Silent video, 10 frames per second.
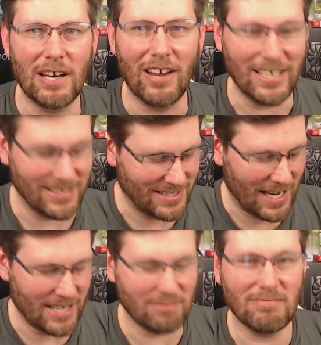like I
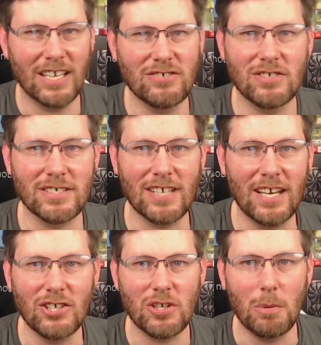said, it's just an
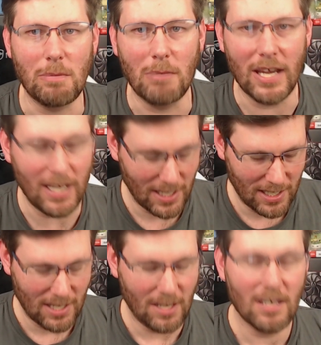issue with me.
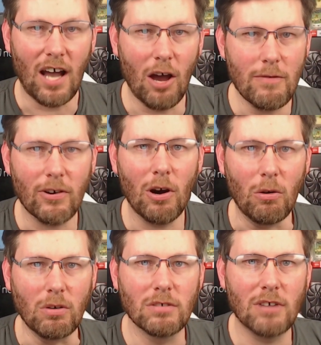
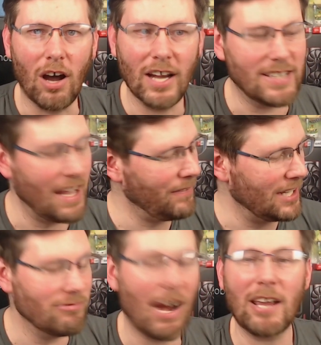Overall, I
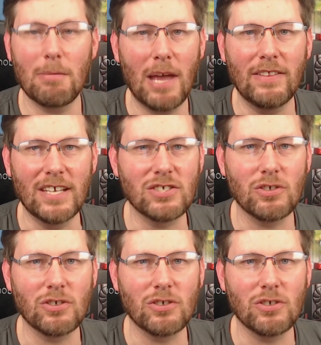definitely recommend this